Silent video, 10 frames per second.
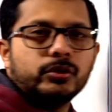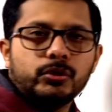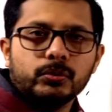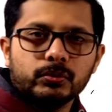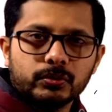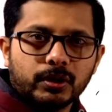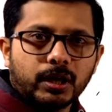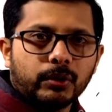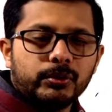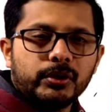2.
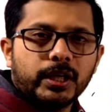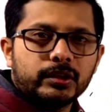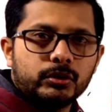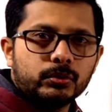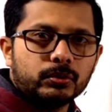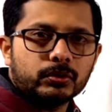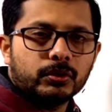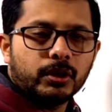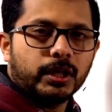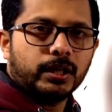How do you get 2?
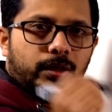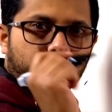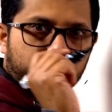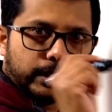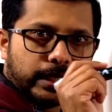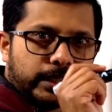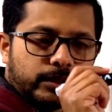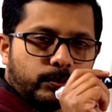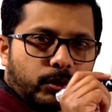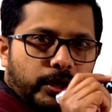
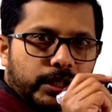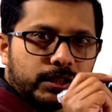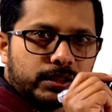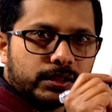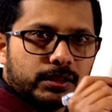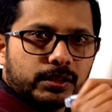Turning point